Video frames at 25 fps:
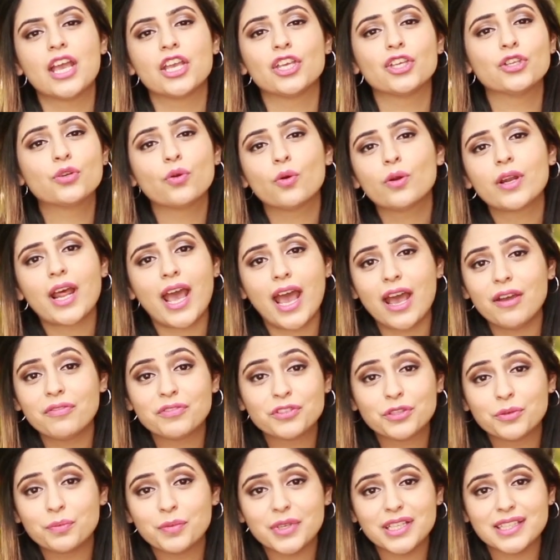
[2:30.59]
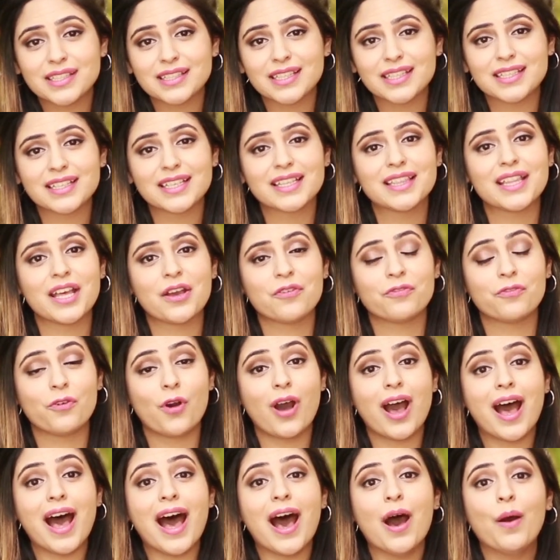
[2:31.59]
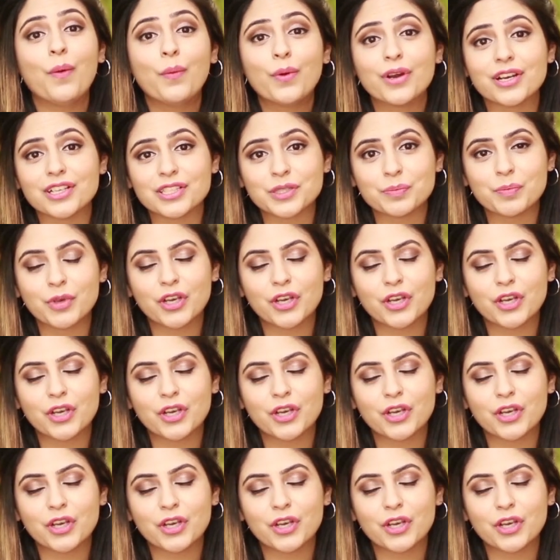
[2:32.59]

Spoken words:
You don't have to be sitting there for hours,